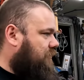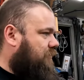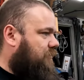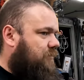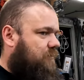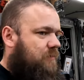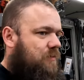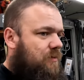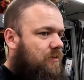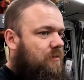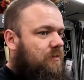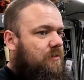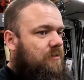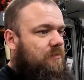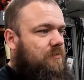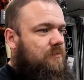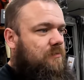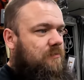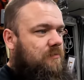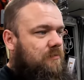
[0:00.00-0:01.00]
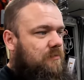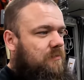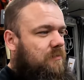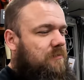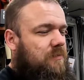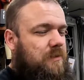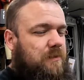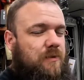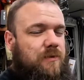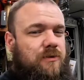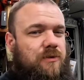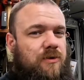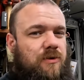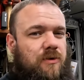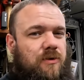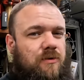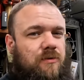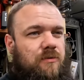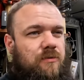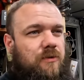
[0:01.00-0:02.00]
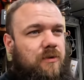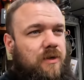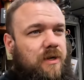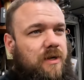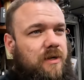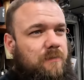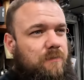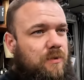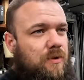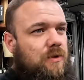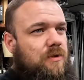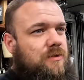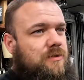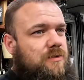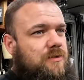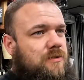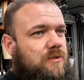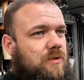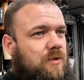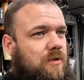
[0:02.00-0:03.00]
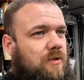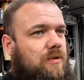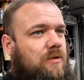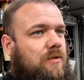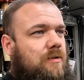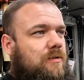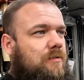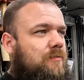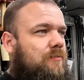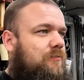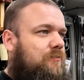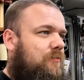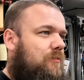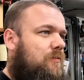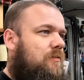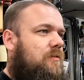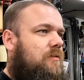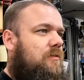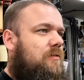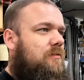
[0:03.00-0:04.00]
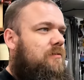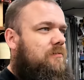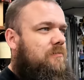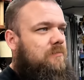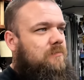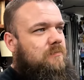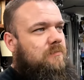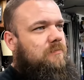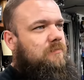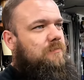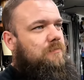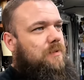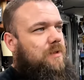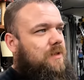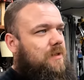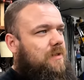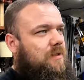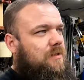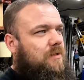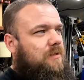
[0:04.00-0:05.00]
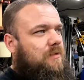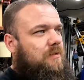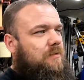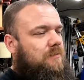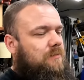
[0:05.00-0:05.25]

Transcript: Tomorrow I'm supposed to go look at a parts car for my